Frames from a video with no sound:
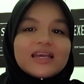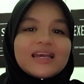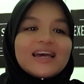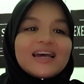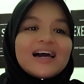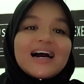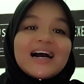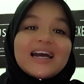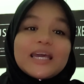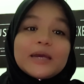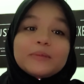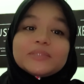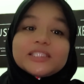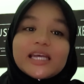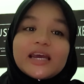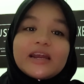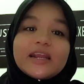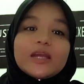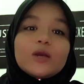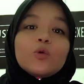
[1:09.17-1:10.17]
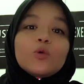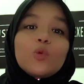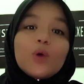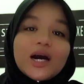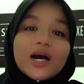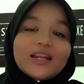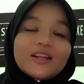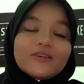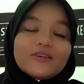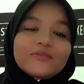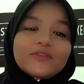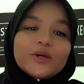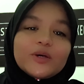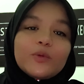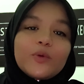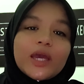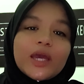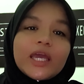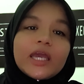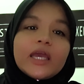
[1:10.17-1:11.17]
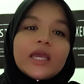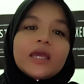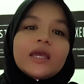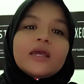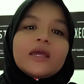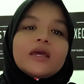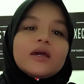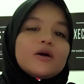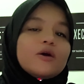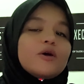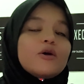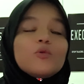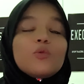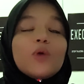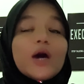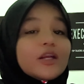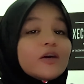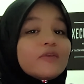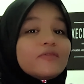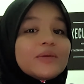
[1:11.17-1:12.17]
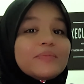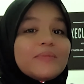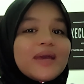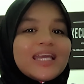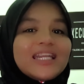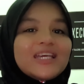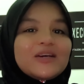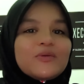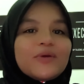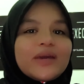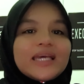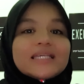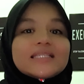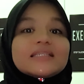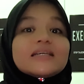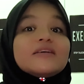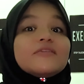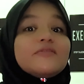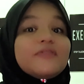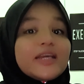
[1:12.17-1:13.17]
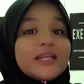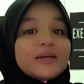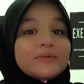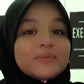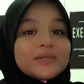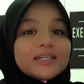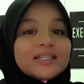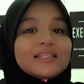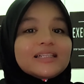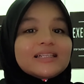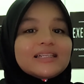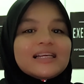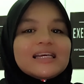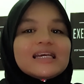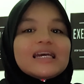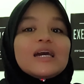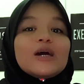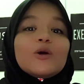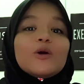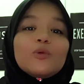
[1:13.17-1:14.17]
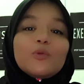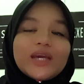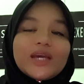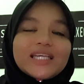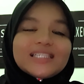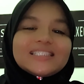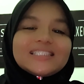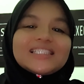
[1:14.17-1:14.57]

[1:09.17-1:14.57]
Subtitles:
I am sharing one of the many ways available, which